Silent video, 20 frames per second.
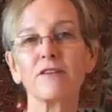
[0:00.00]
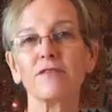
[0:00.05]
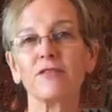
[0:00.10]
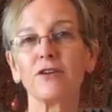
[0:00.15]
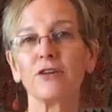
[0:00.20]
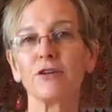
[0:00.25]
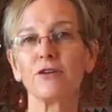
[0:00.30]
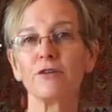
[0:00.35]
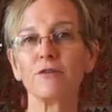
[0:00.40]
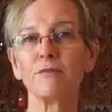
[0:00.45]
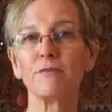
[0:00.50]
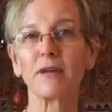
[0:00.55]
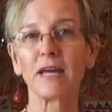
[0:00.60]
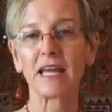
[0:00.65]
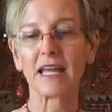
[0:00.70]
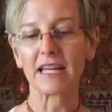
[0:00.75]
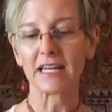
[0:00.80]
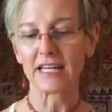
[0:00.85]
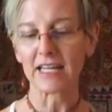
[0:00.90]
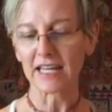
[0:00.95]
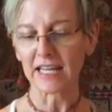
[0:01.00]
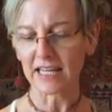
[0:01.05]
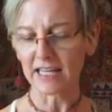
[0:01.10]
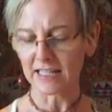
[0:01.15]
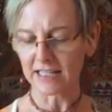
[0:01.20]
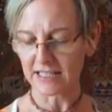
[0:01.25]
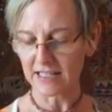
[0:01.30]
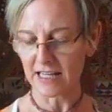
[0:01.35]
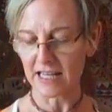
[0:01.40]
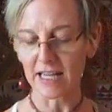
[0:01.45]
of you may
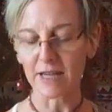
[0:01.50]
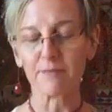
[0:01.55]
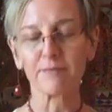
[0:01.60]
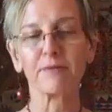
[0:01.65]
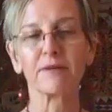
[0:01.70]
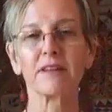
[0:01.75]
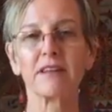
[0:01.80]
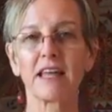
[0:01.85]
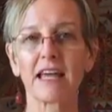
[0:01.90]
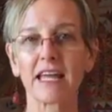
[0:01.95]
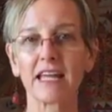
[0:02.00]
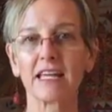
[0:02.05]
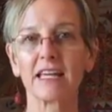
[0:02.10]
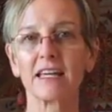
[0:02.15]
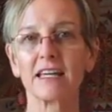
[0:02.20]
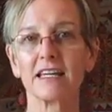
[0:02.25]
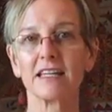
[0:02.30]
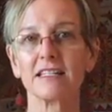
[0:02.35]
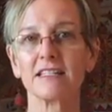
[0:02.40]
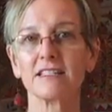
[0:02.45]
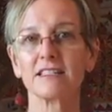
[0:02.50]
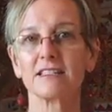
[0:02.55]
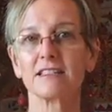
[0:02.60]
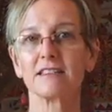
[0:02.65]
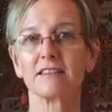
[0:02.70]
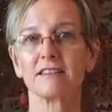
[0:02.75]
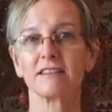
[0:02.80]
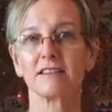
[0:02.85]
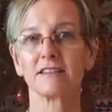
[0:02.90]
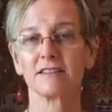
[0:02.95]
need a blanket
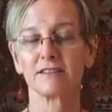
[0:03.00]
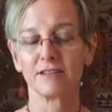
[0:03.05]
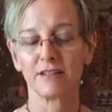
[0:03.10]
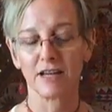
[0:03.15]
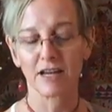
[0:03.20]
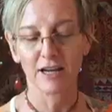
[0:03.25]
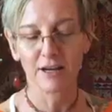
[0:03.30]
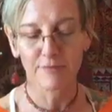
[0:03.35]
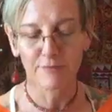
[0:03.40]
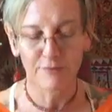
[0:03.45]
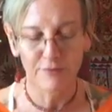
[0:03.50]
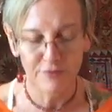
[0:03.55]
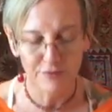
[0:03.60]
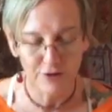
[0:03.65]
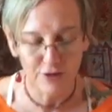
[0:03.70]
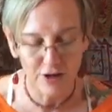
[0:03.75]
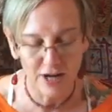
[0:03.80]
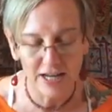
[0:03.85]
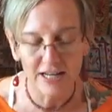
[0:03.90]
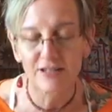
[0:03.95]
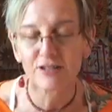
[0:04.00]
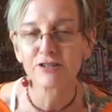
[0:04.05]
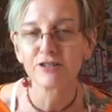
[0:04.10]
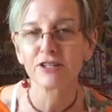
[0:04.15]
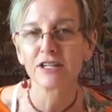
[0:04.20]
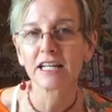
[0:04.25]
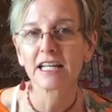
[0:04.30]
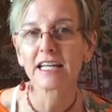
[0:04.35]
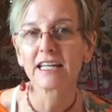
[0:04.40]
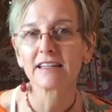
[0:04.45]
for
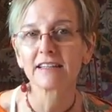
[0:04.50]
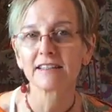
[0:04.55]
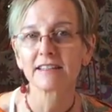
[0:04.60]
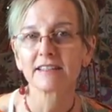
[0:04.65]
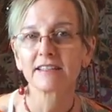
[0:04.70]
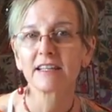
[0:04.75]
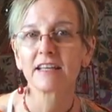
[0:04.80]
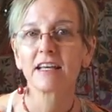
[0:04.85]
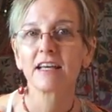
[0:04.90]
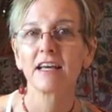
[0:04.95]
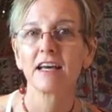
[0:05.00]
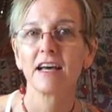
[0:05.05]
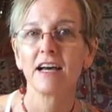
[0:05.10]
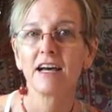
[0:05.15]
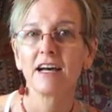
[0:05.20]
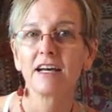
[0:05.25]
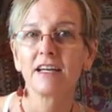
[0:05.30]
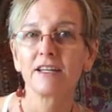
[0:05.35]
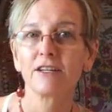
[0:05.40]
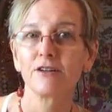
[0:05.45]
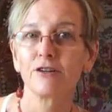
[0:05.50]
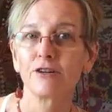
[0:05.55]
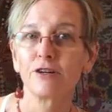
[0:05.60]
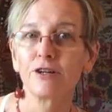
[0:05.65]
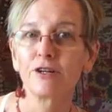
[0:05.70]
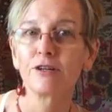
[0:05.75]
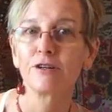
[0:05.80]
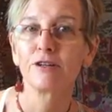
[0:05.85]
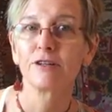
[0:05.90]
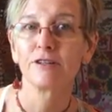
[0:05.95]
underneath
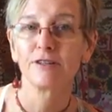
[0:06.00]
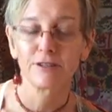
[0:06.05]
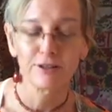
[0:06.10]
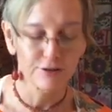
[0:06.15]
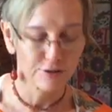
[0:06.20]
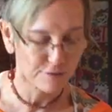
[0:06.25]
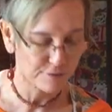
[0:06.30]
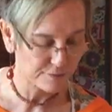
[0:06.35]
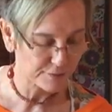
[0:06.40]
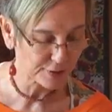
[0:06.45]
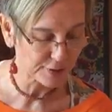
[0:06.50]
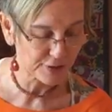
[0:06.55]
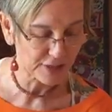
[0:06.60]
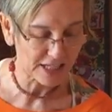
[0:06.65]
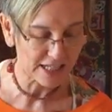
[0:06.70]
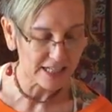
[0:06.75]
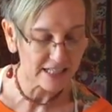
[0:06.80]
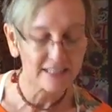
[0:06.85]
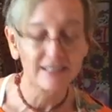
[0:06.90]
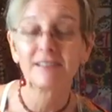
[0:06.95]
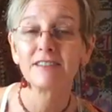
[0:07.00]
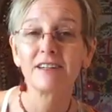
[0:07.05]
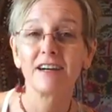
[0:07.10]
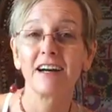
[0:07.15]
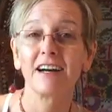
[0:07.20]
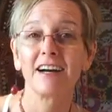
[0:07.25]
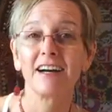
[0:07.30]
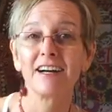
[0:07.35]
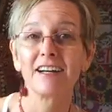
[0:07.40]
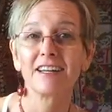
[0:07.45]
your booty
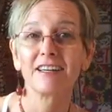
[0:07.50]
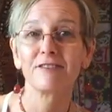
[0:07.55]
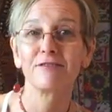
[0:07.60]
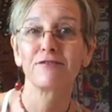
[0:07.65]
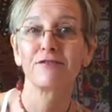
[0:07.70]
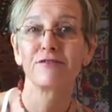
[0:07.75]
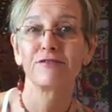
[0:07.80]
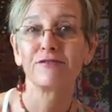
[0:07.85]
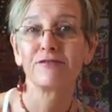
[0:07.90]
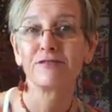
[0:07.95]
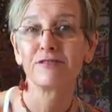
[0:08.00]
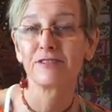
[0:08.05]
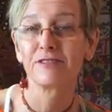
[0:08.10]
if